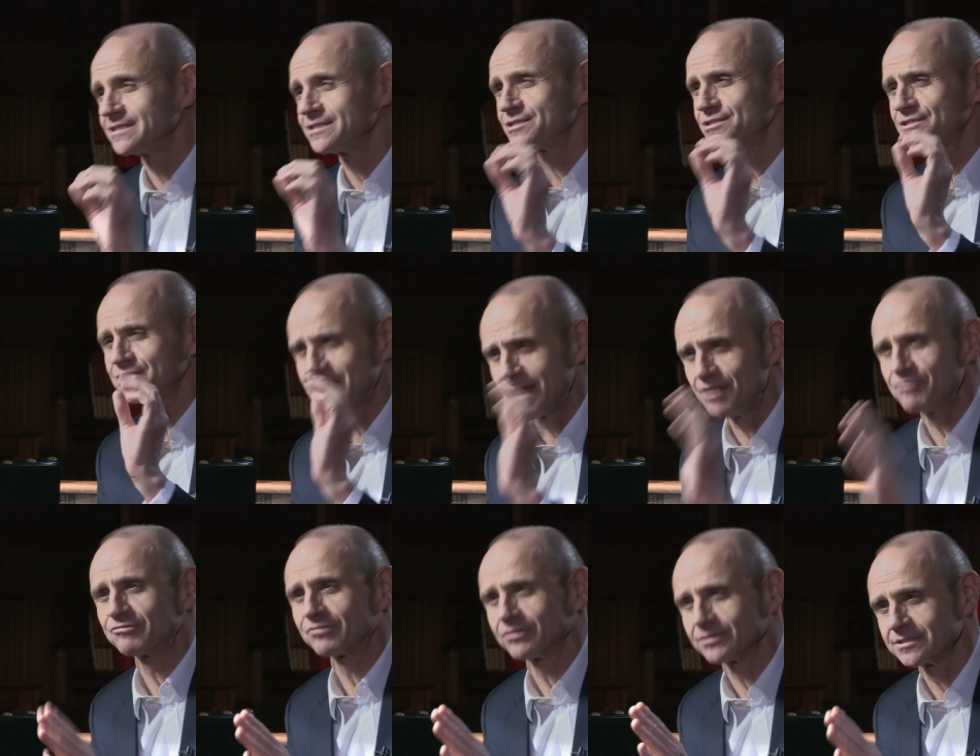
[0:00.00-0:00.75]
is
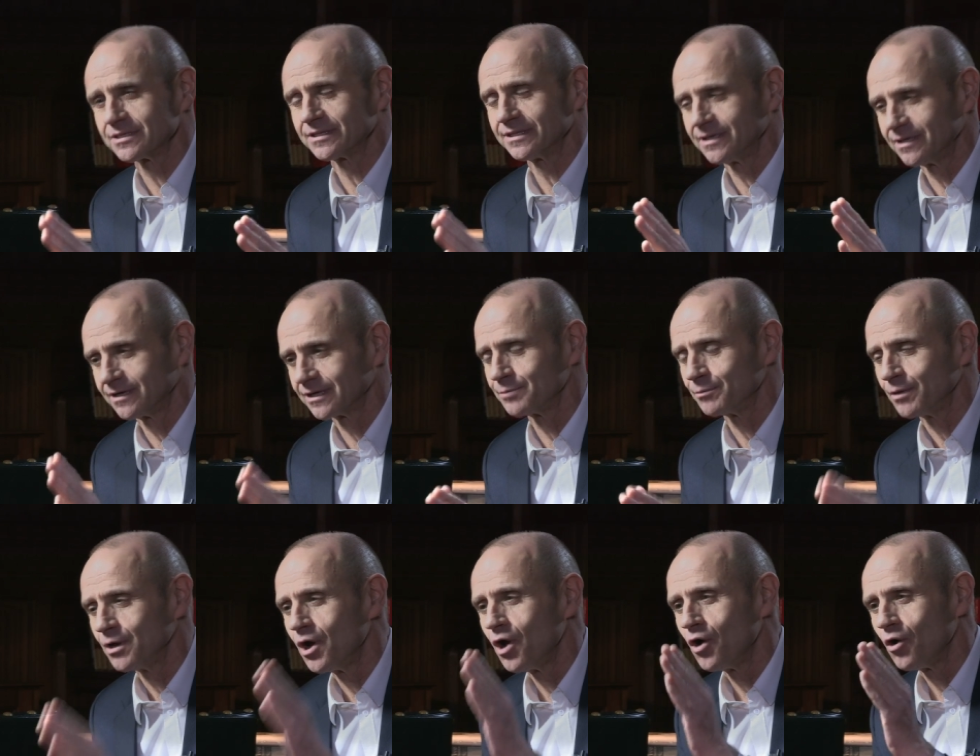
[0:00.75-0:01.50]
central to the
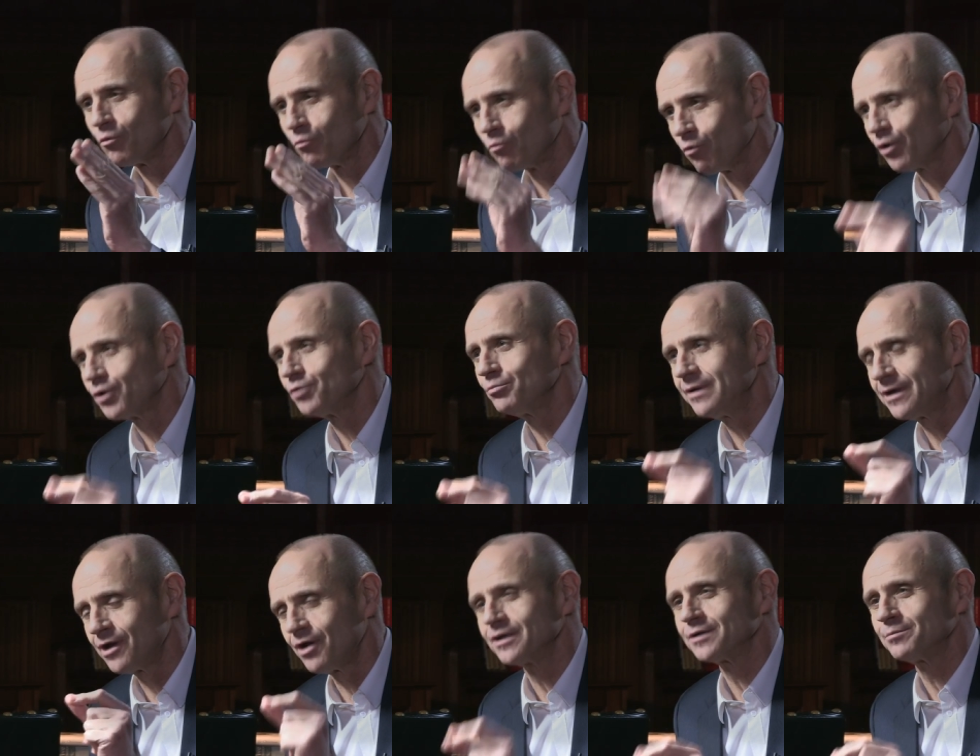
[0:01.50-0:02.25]
argument. What are
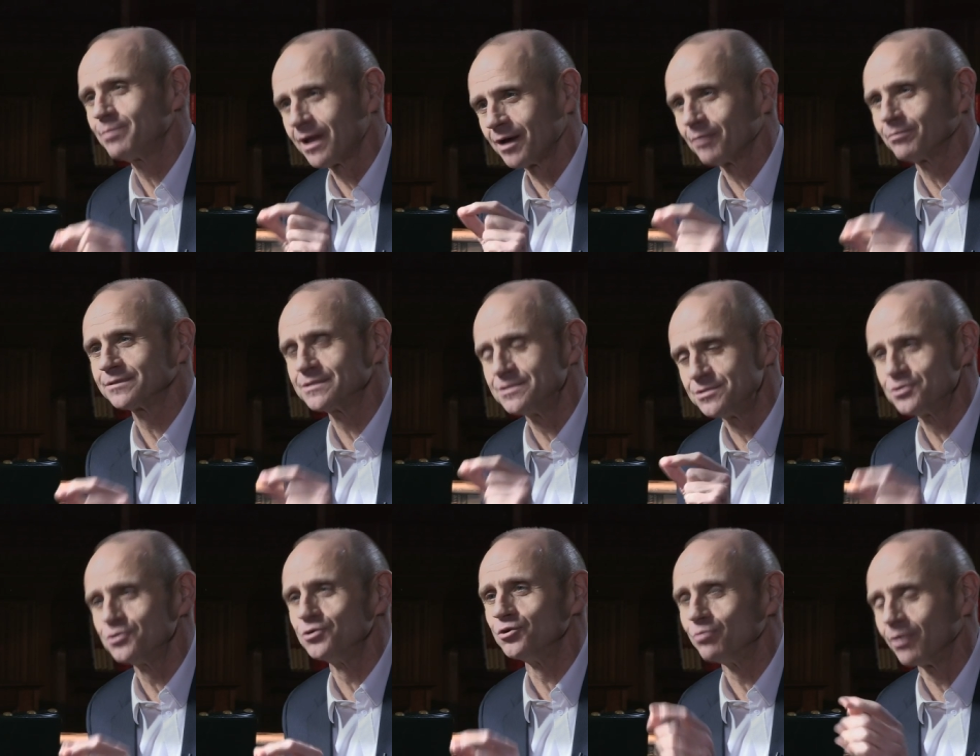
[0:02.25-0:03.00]
we going to be able to
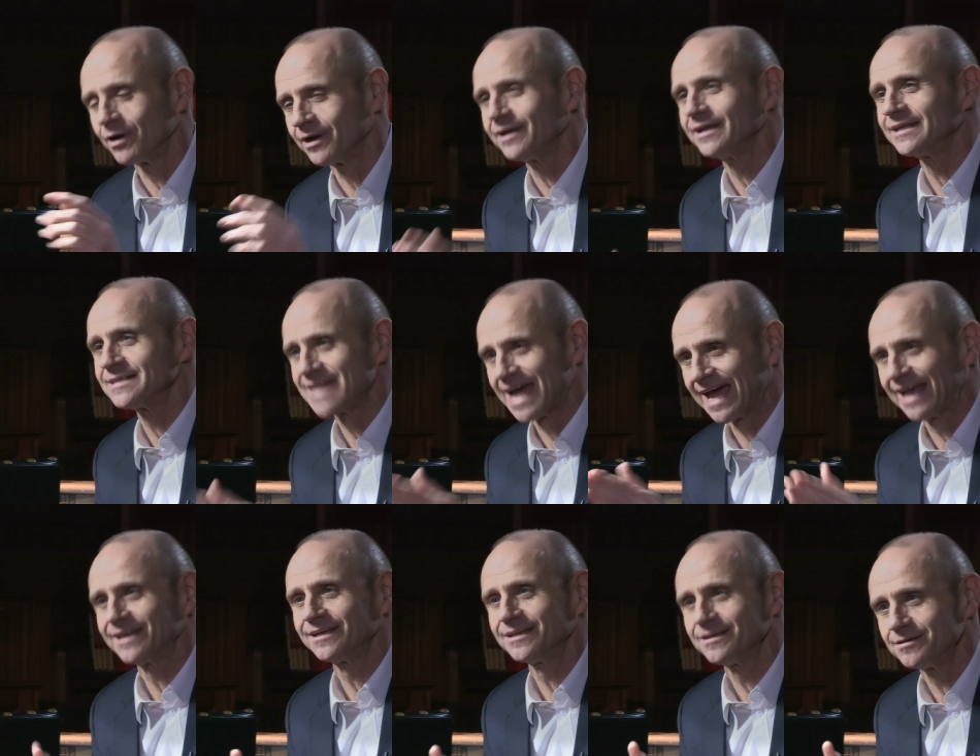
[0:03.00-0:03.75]
do when an
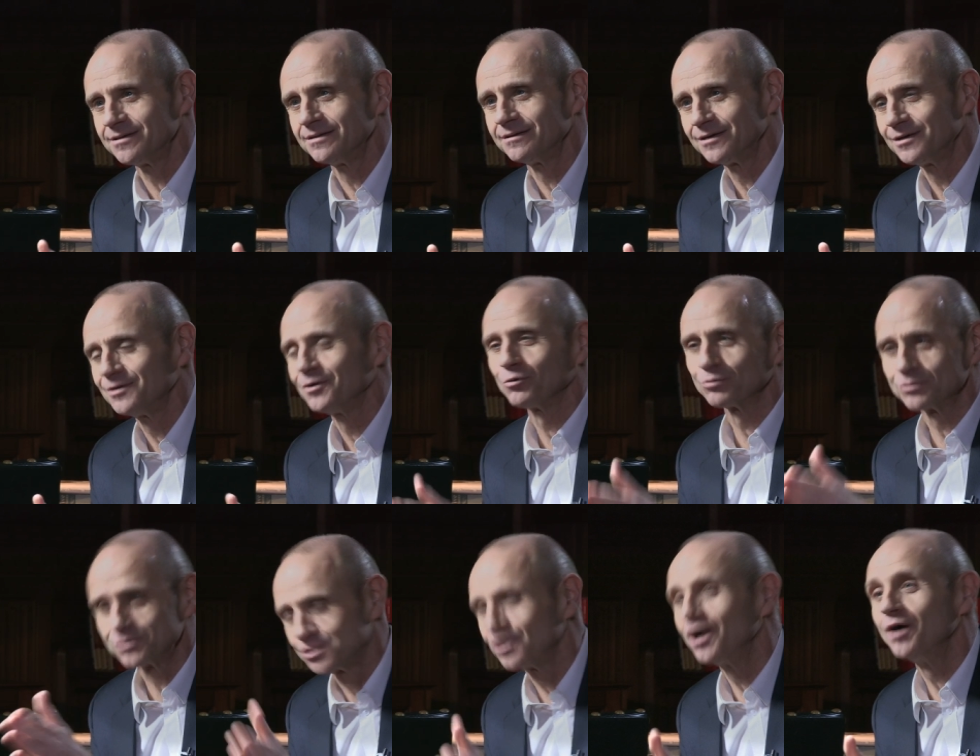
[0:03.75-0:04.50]
Italian
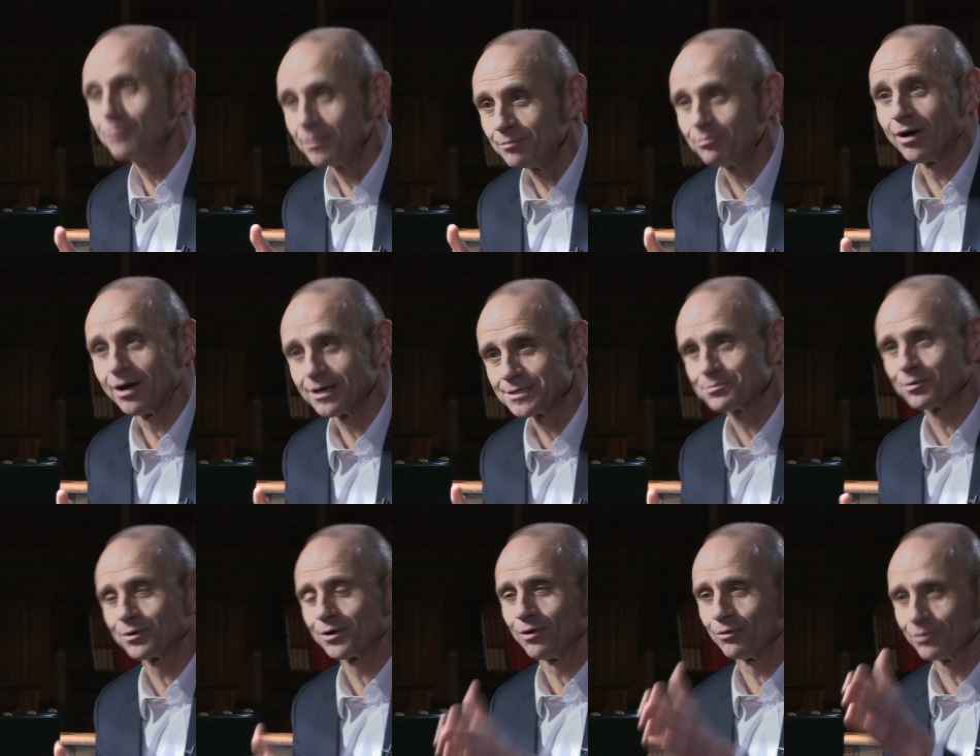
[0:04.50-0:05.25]
or German
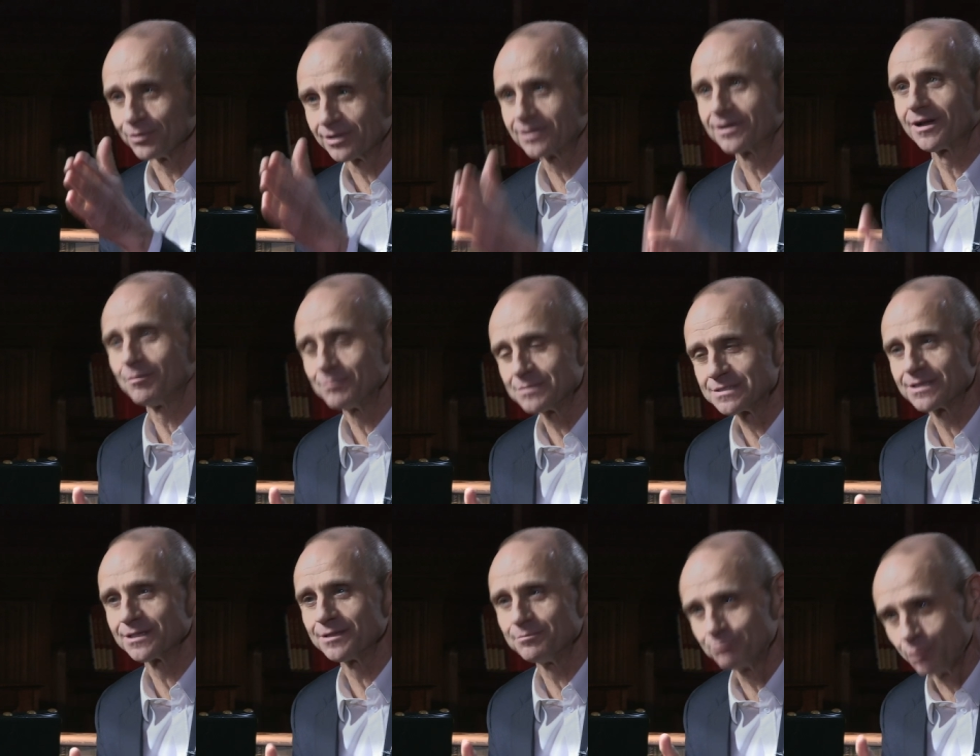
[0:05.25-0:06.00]
passport holder comes
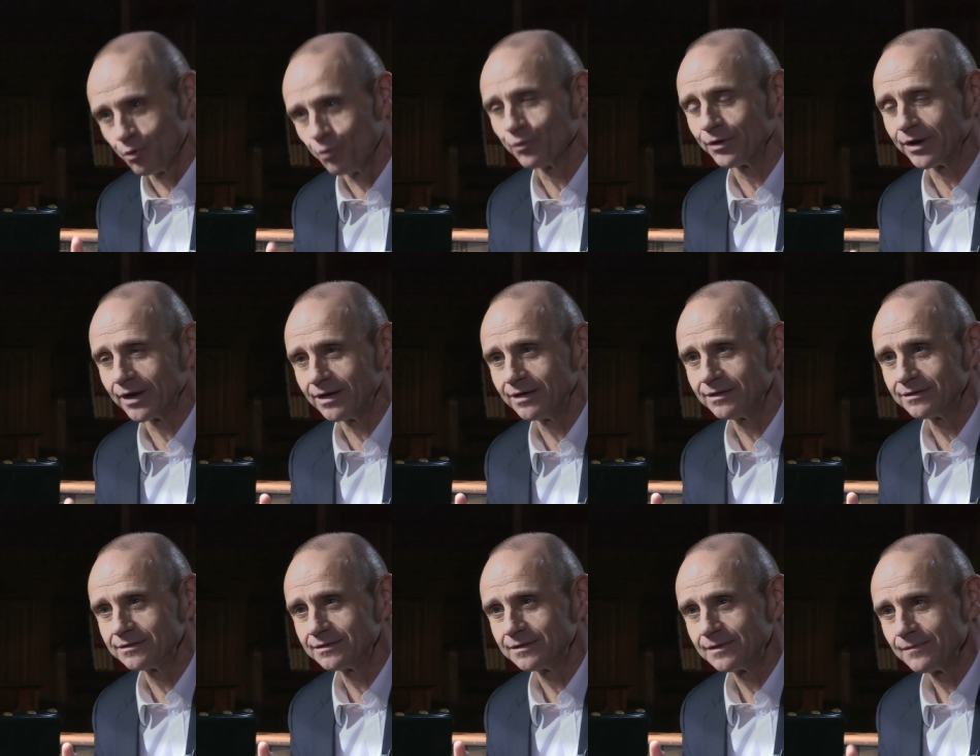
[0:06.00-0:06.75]
to the border
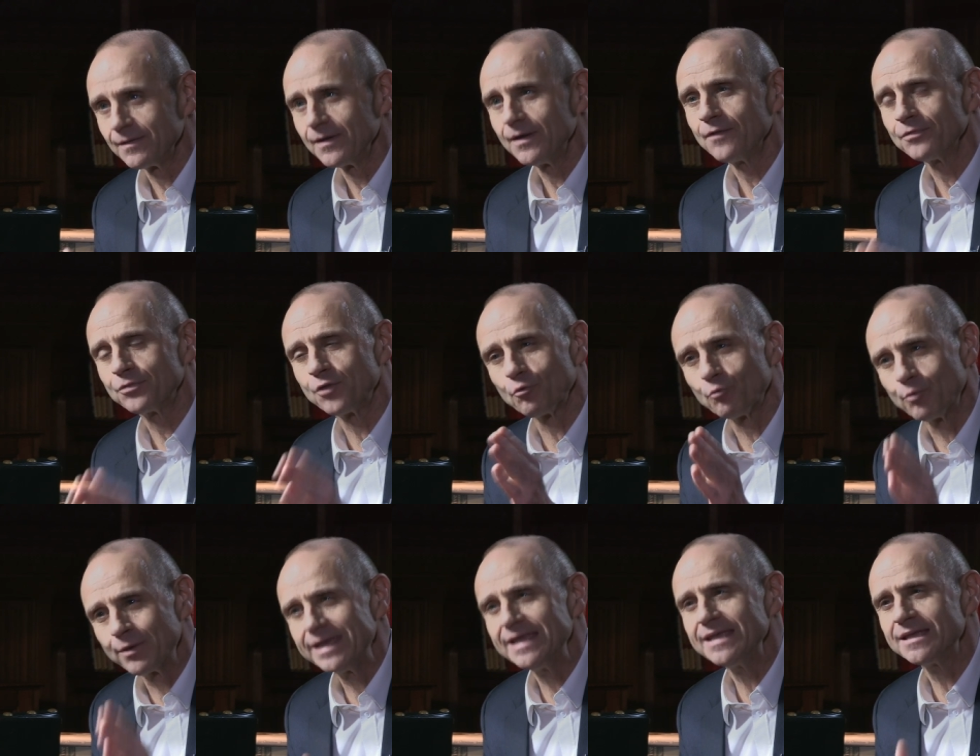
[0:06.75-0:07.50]
that
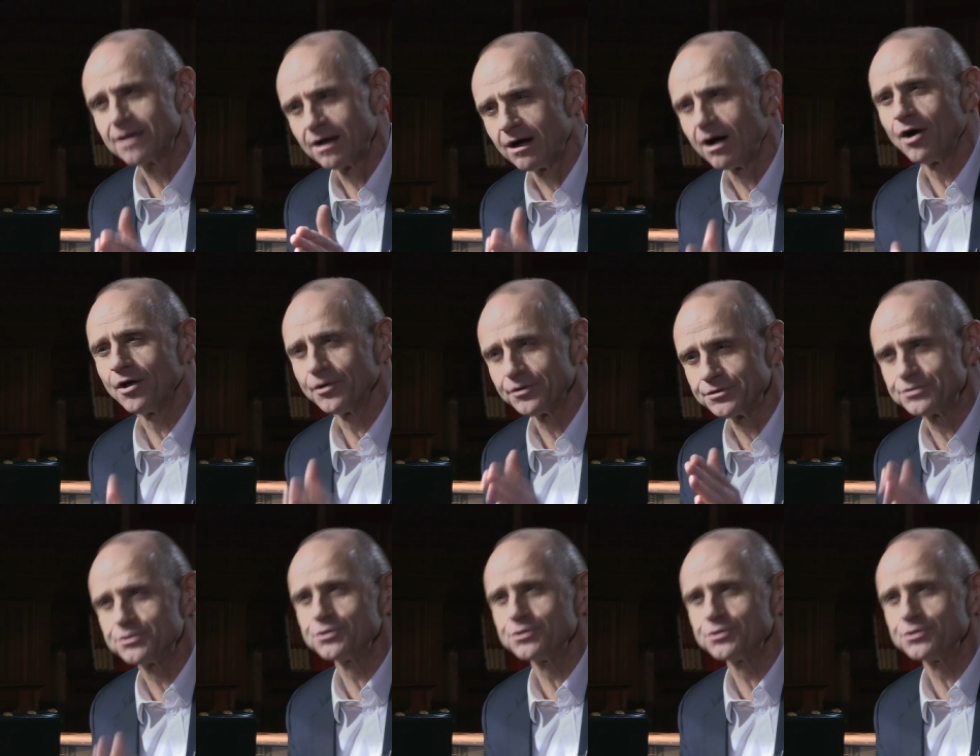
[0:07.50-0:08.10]
we can't